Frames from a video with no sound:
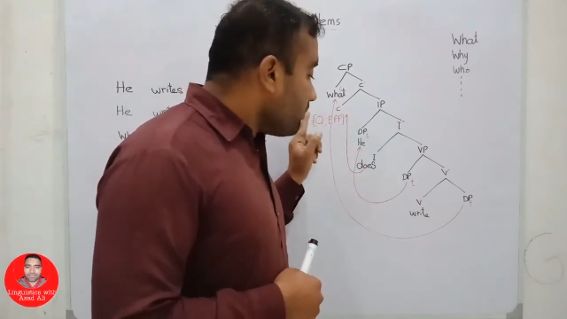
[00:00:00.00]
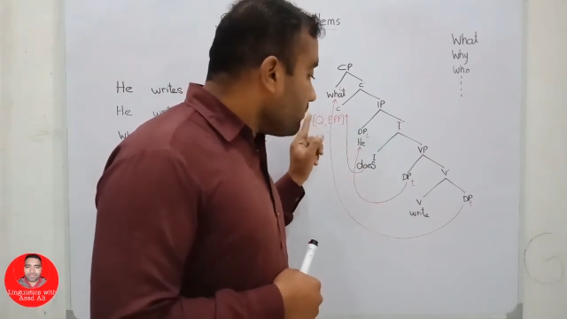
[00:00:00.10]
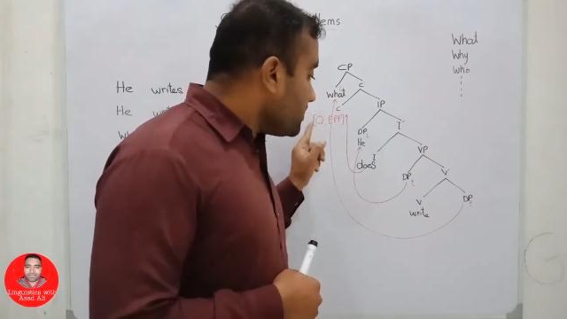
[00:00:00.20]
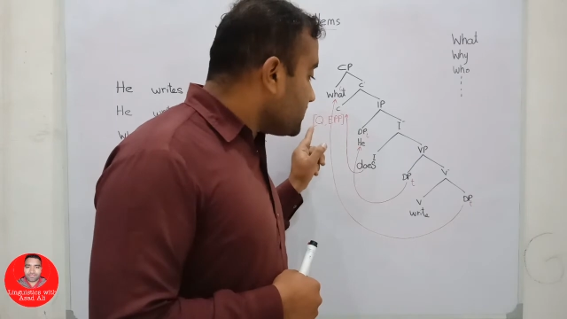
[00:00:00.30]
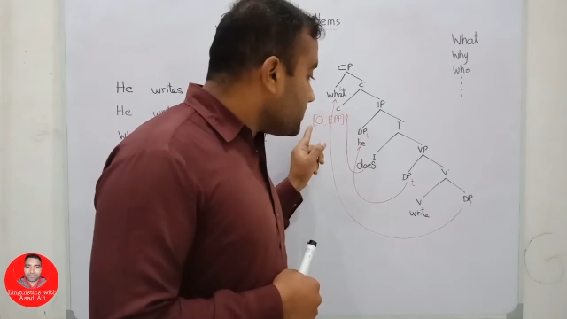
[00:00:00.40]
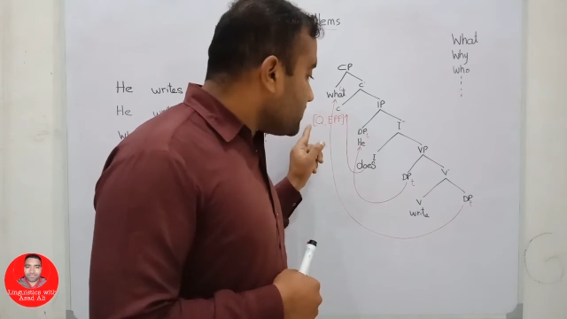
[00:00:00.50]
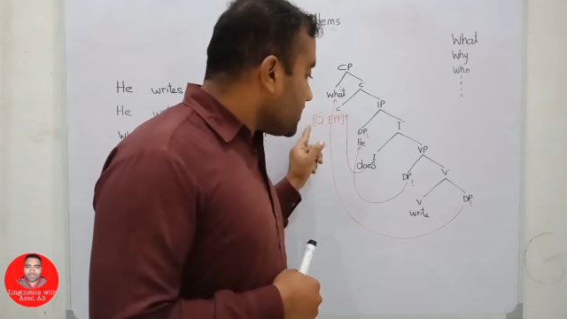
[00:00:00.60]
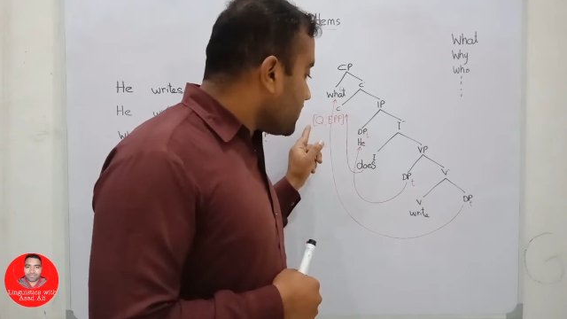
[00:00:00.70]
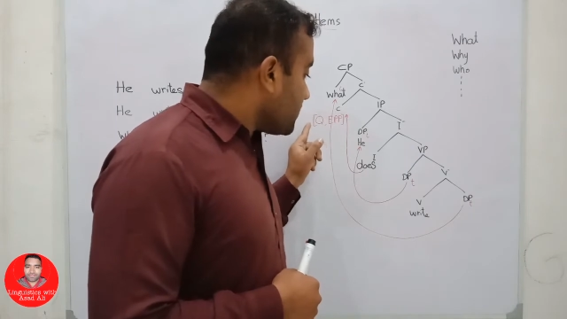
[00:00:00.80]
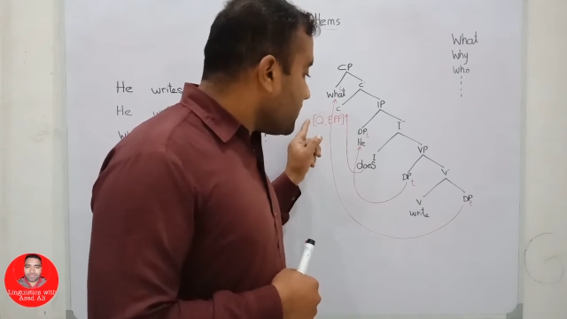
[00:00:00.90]
must
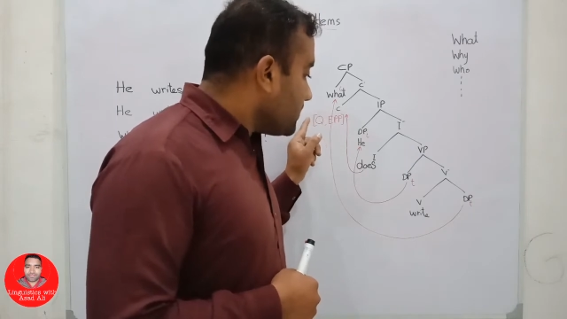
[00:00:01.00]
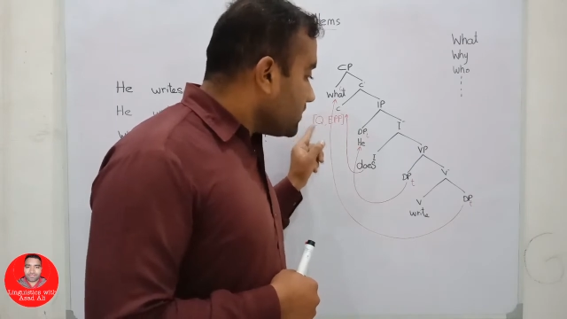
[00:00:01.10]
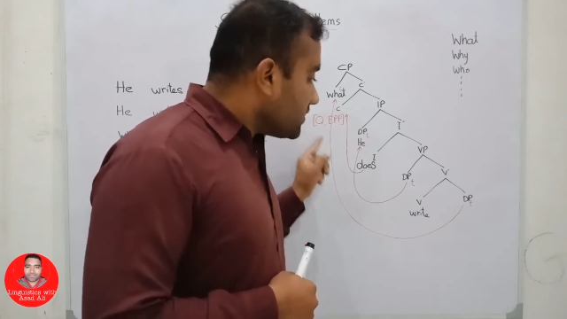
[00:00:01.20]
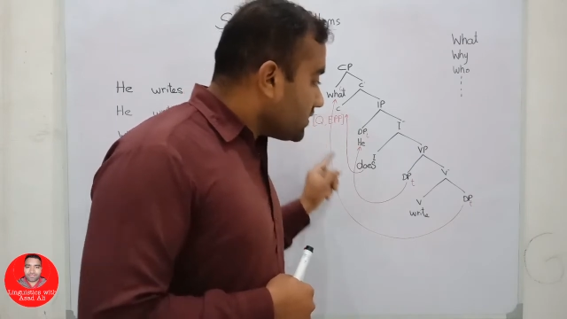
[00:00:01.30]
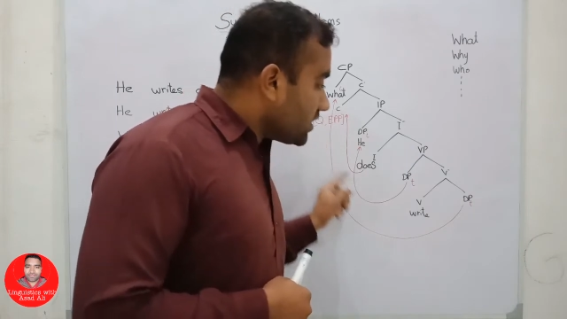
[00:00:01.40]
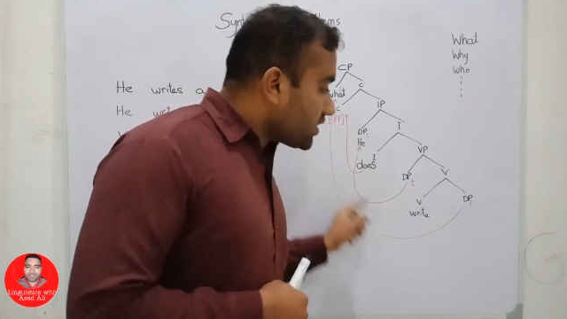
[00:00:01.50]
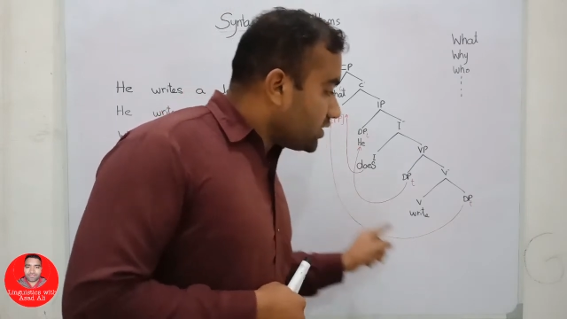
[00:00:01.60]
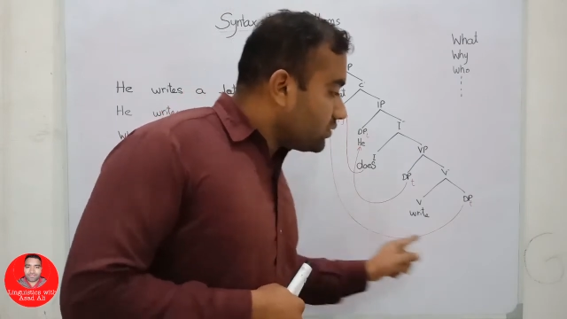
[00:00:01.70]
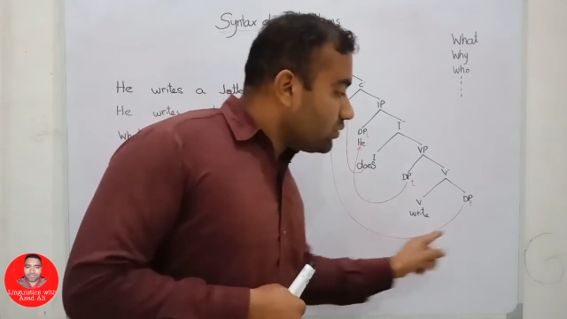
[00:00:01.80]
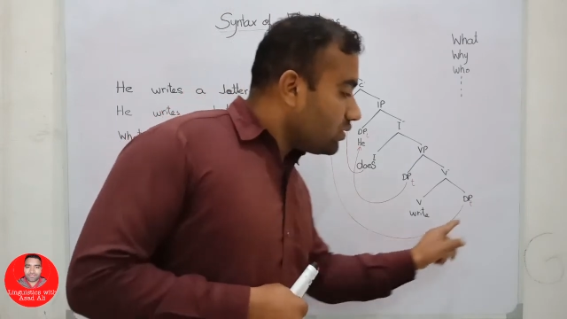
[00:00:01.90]
check the
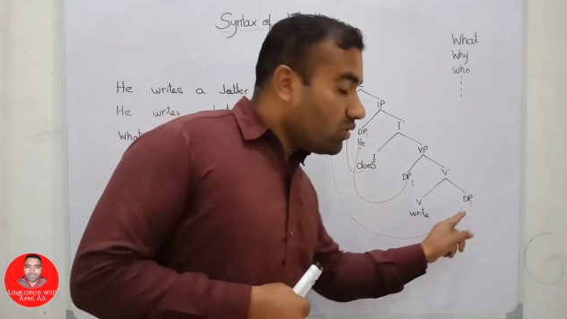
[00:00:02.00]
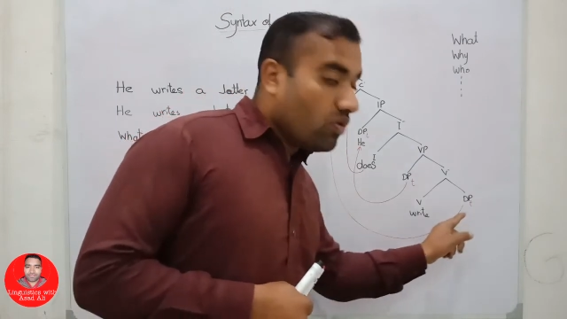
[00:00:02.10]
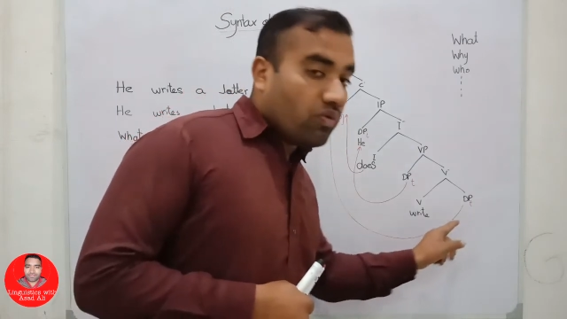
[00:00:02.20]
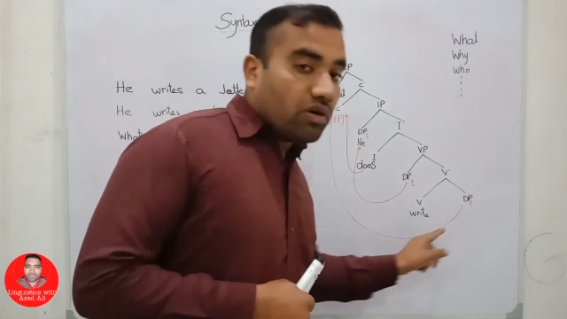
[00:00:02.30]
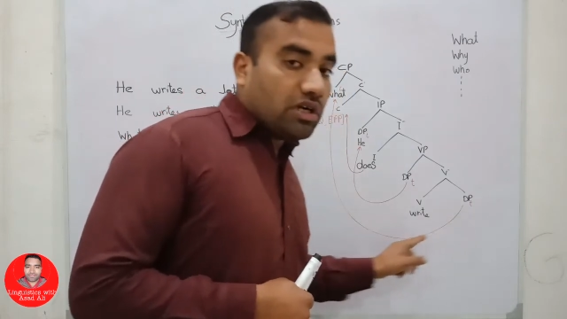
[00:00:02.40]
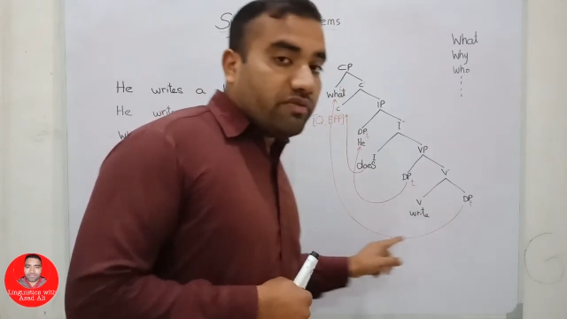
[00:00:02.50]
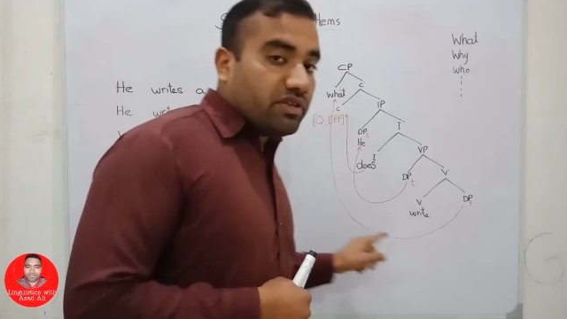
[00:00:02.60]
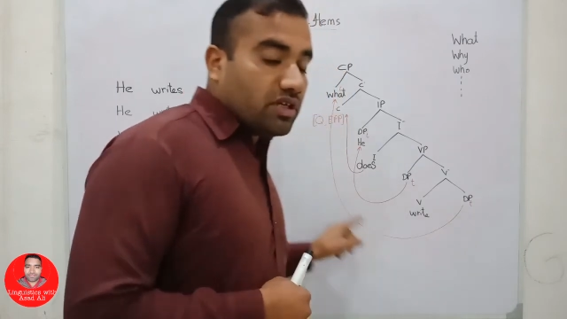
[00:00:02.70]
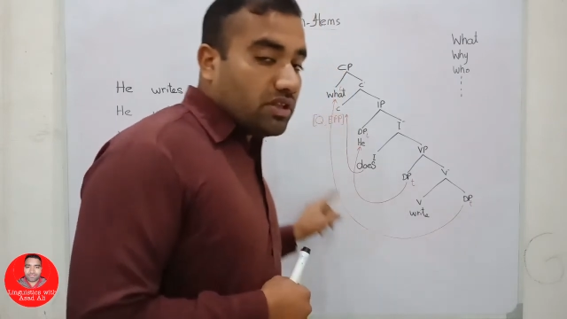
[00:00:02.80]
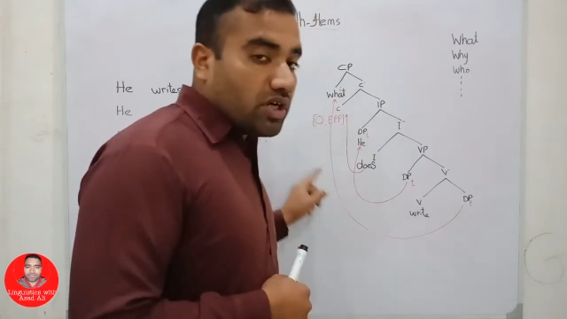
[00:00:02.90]
Q word
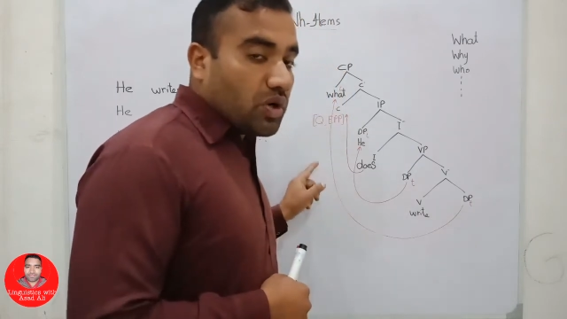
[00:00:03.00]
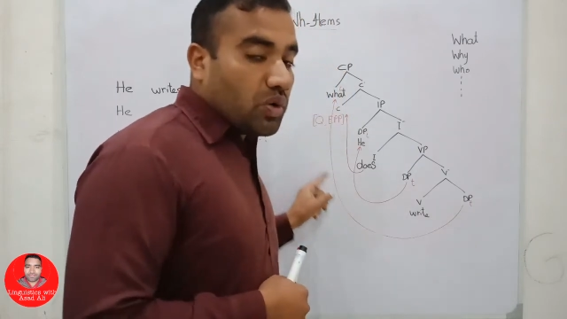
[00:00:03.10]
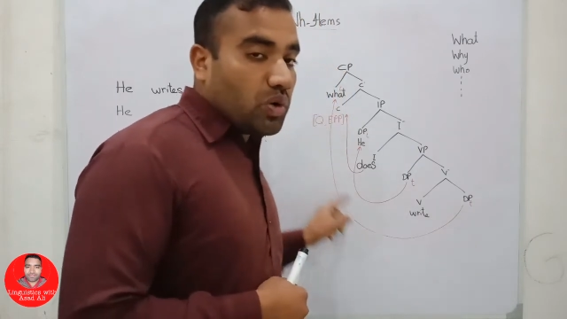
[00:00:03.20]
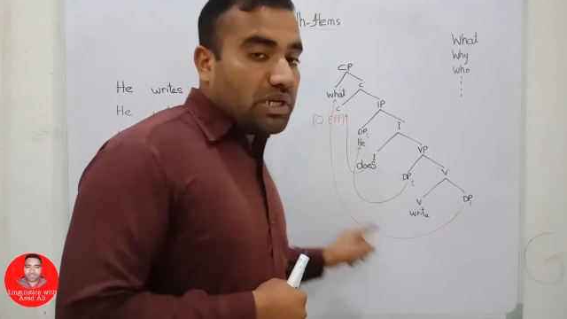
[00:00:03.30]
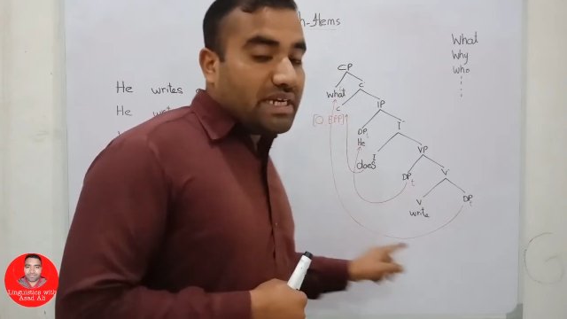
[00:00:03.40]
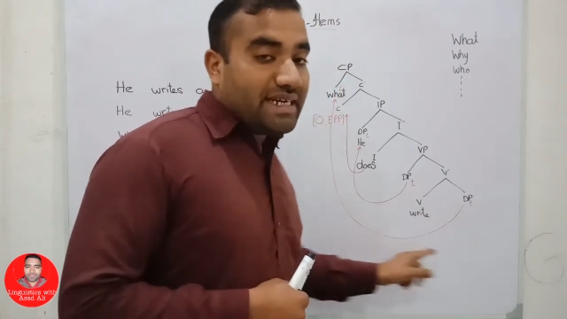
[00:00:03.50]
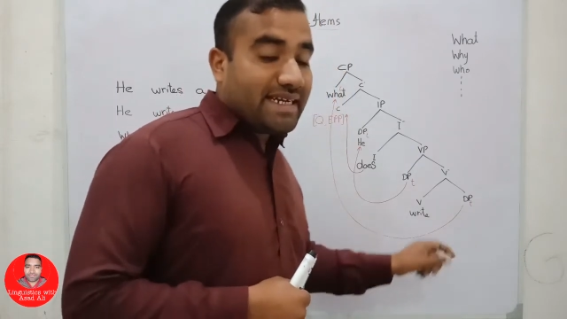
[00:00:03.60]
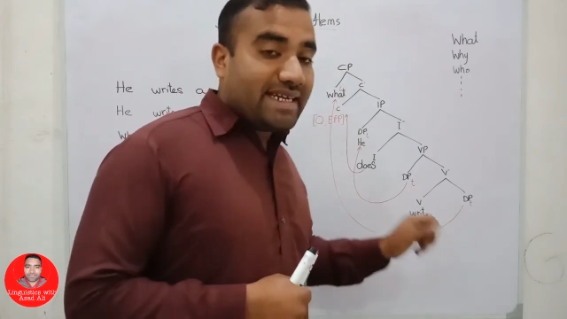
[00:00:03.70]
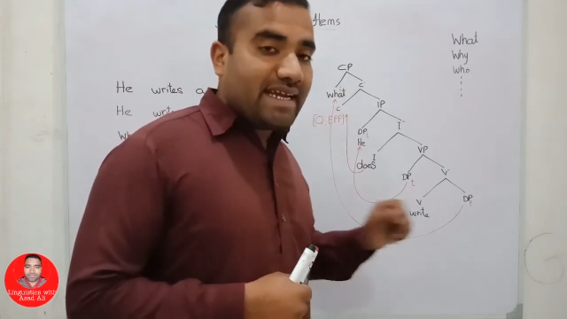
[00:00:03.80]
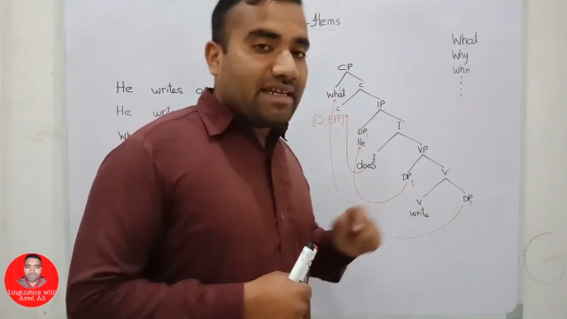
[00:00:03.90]
within the whole
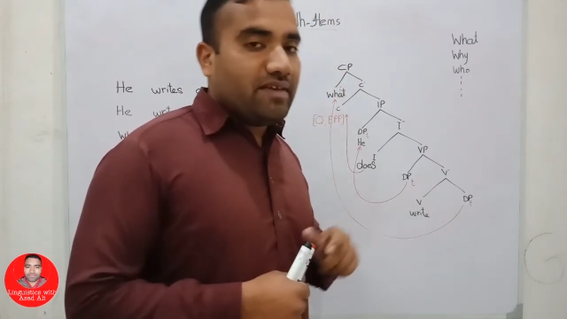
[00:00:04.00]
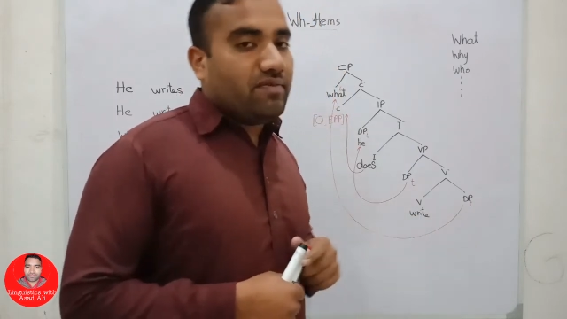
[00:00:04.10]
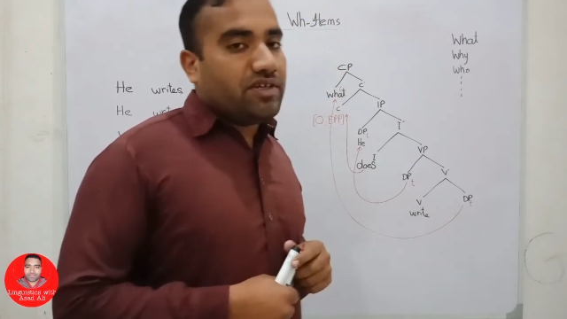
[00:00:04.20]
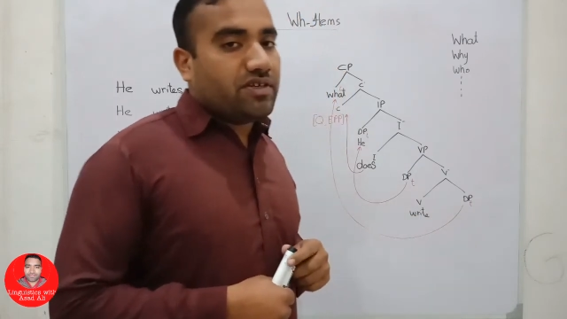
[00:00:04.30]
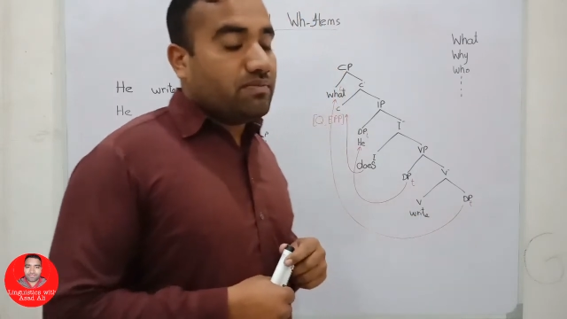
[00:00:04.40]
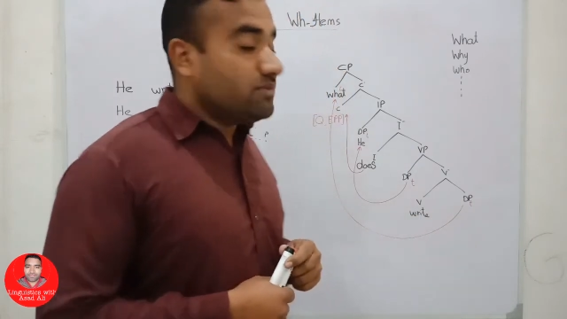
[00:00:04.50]
derivation.